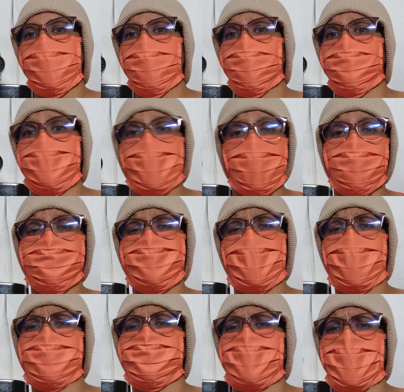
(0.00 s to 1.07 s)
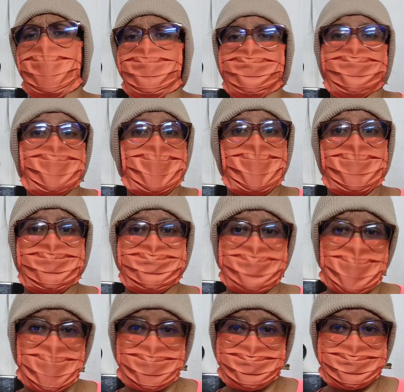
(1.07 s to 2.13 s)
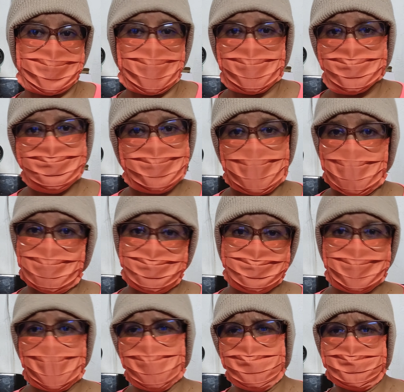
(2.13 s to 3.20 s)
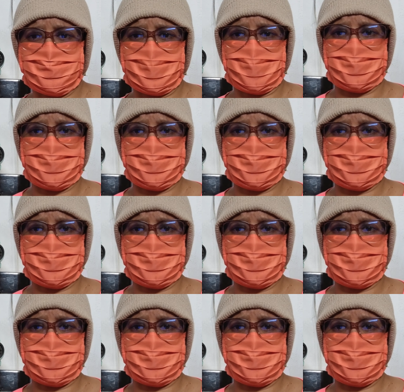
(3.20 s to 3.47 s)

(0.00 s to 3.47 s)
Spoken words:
Many times we've seen washers with standing water and the screen